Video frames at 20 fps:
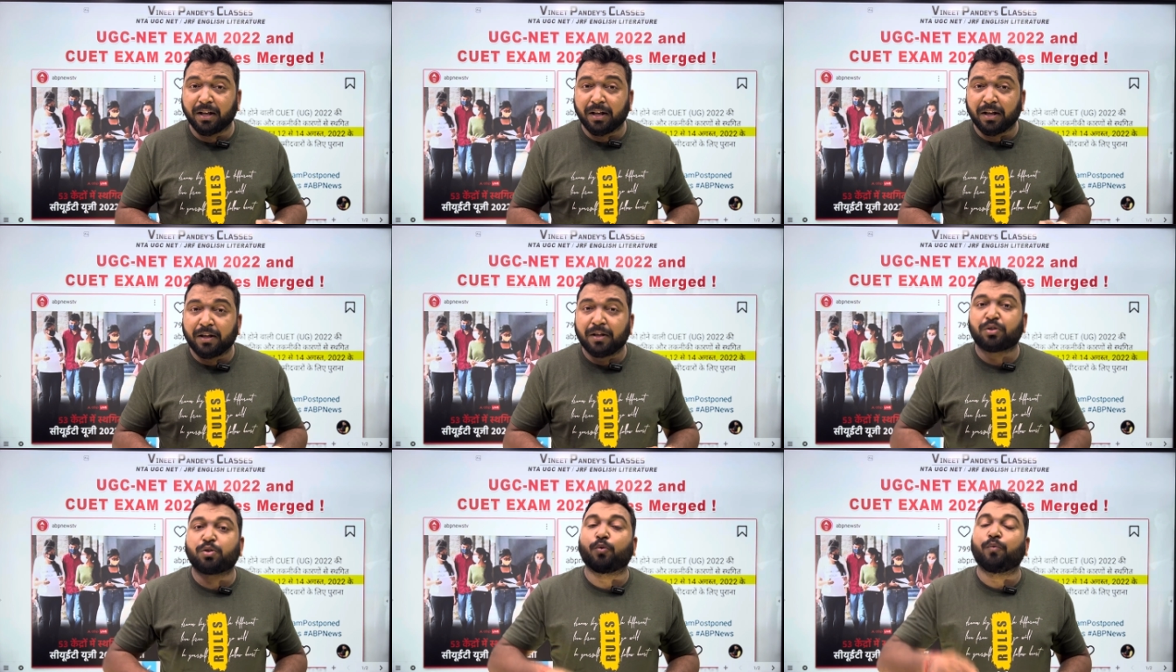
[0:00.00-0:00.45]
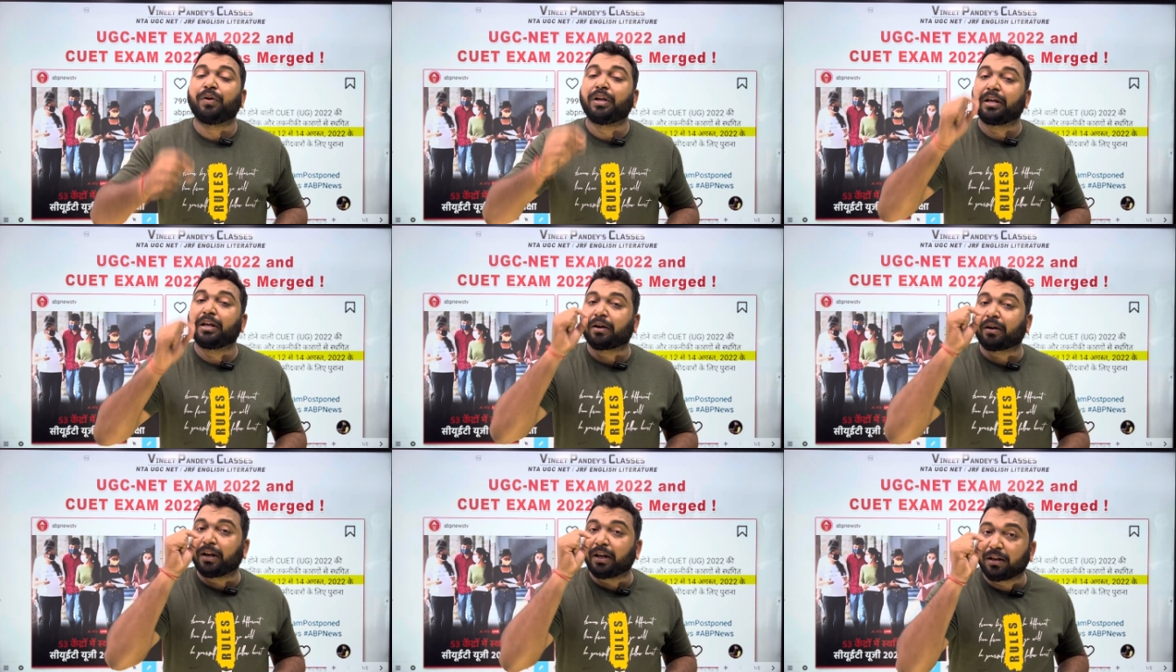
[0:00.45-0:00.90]
So
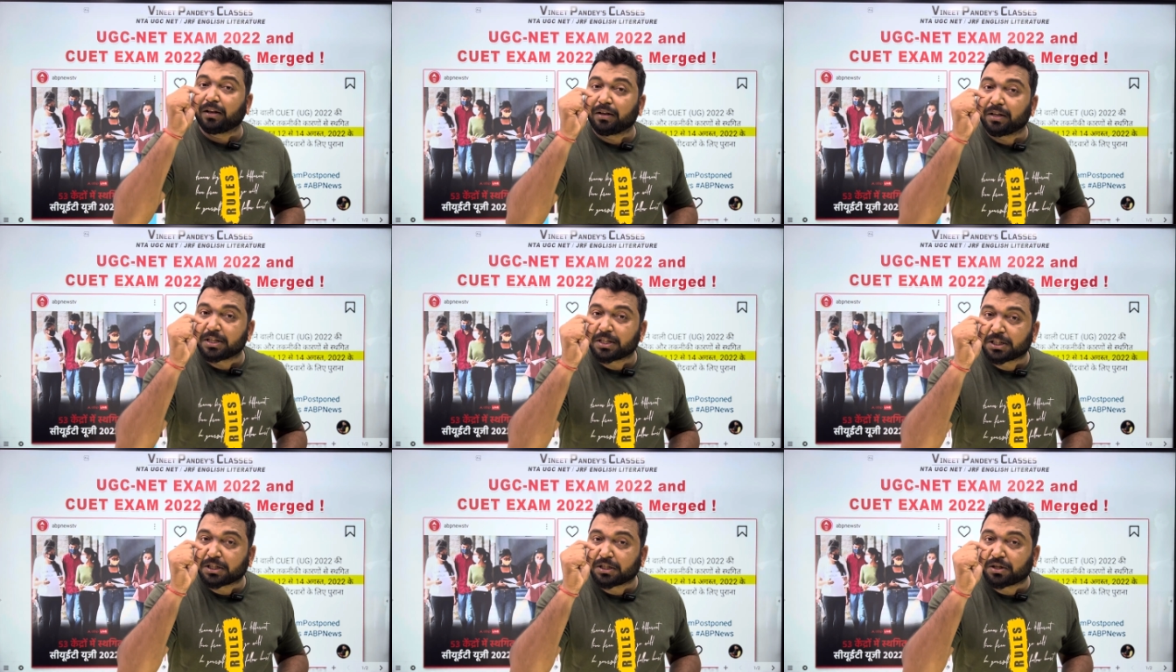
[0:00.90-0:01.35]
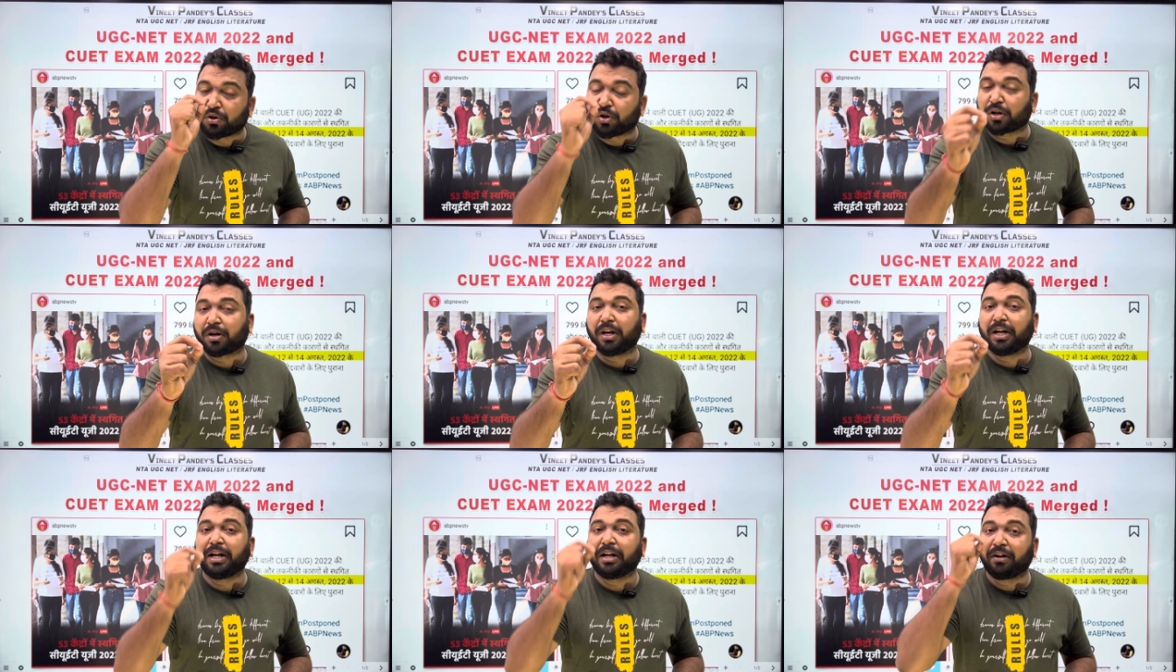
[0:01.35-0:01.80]
we
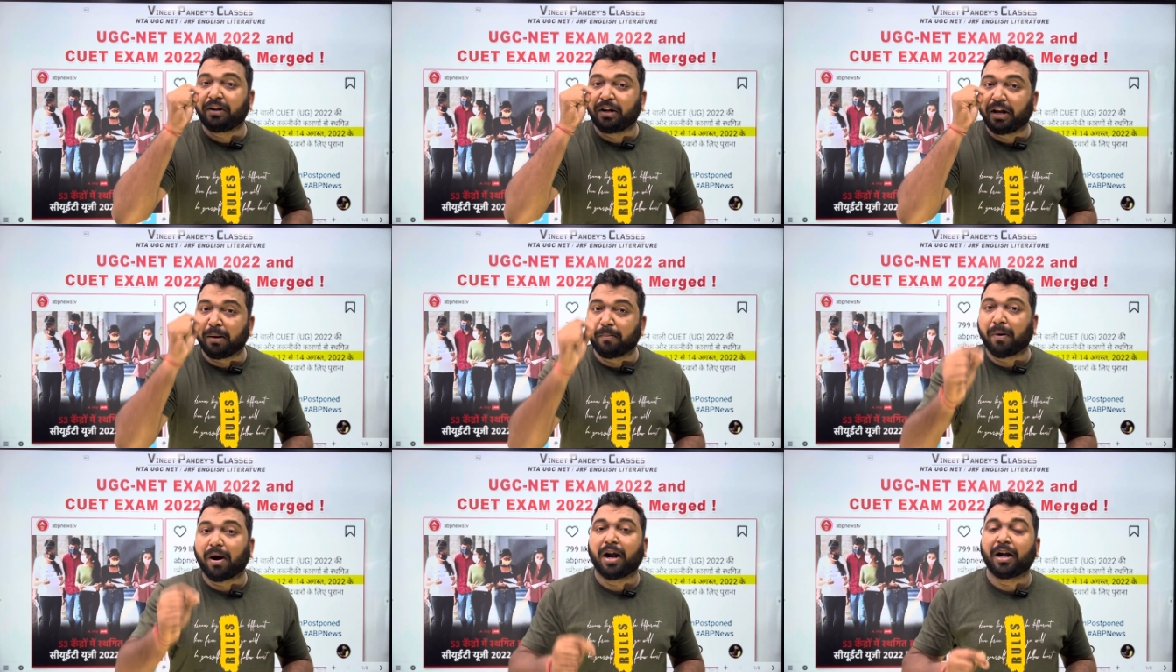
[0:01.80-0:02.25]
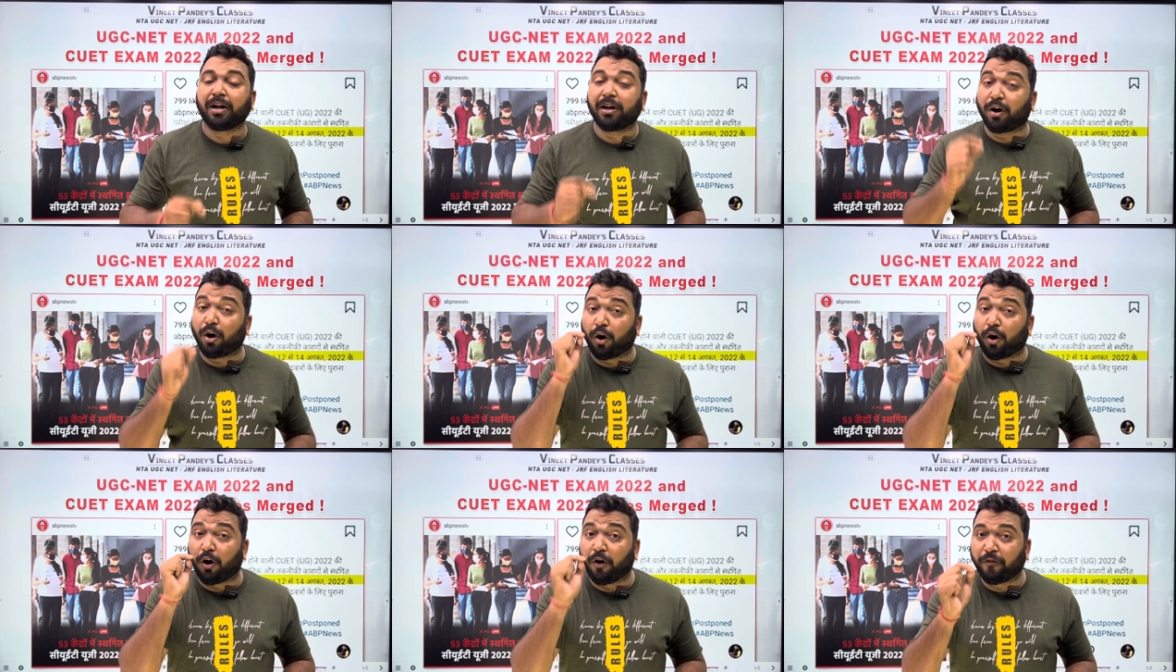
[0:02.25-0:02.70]
strictly demand
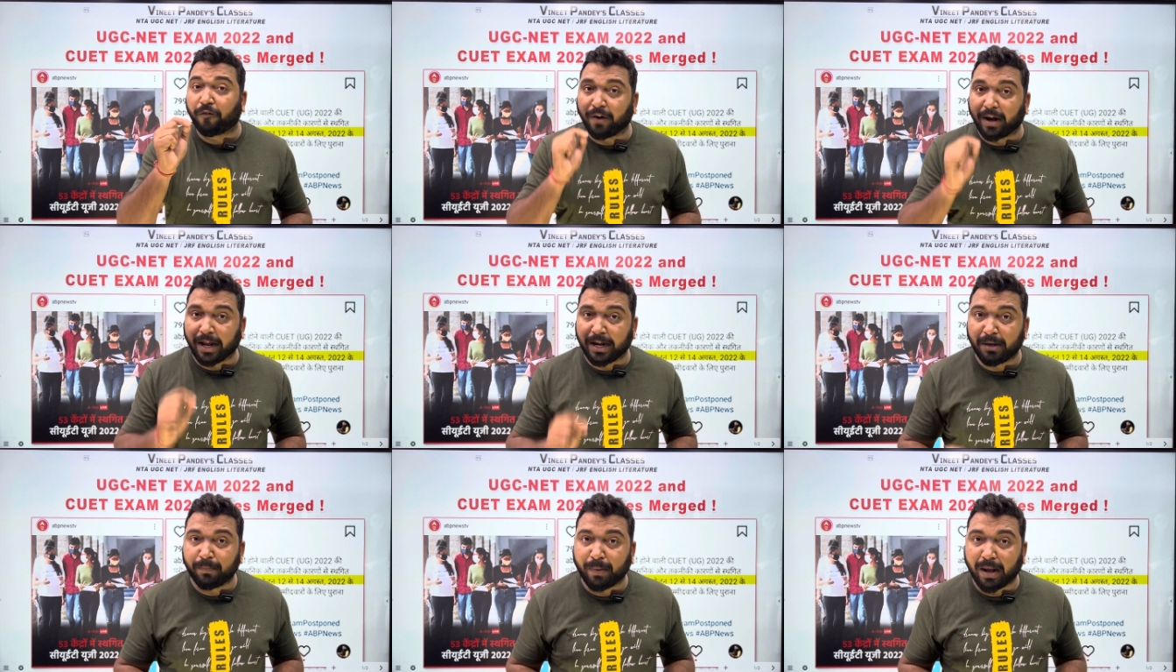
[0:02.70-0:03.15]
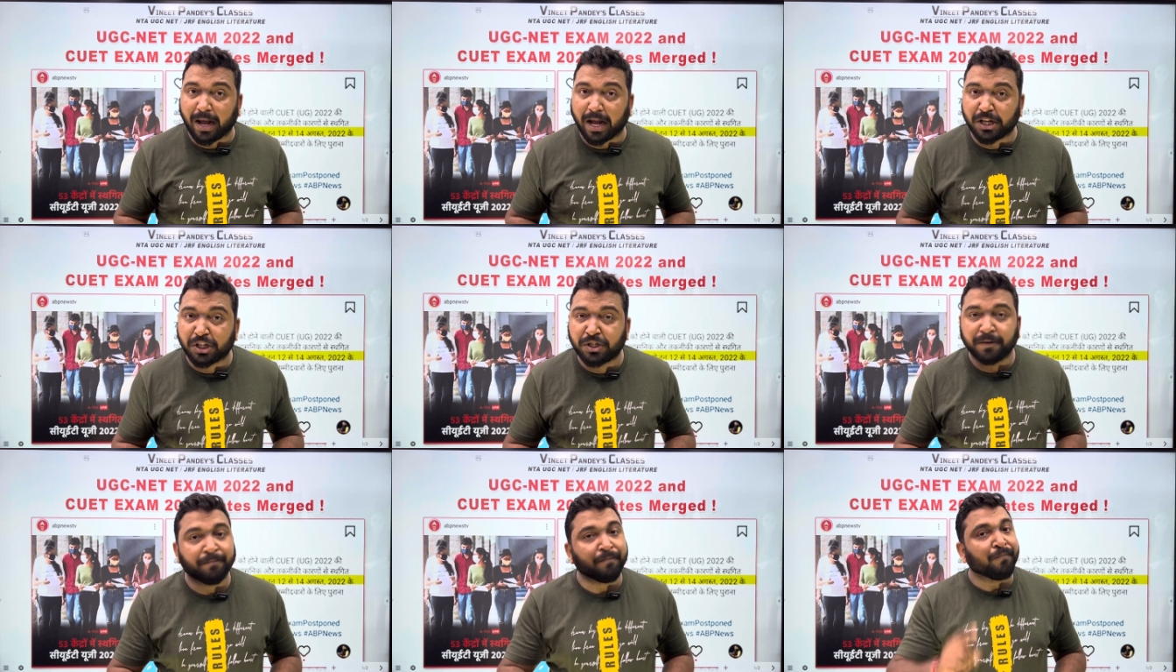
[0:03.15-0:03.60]
offline
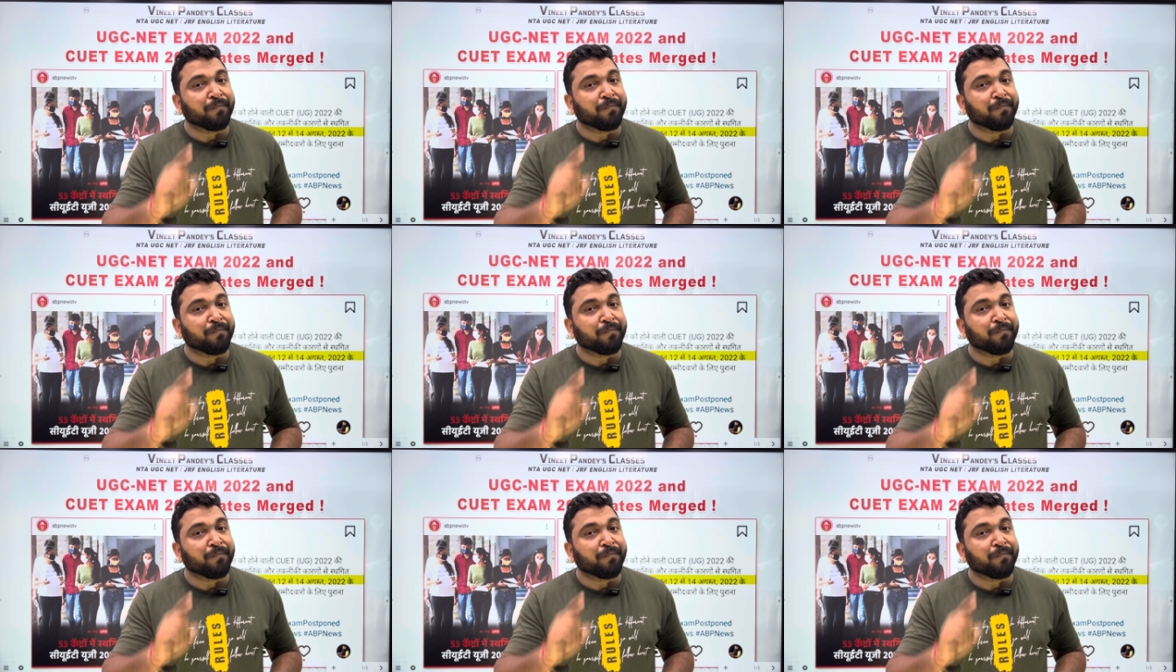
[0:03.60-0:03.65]
batch.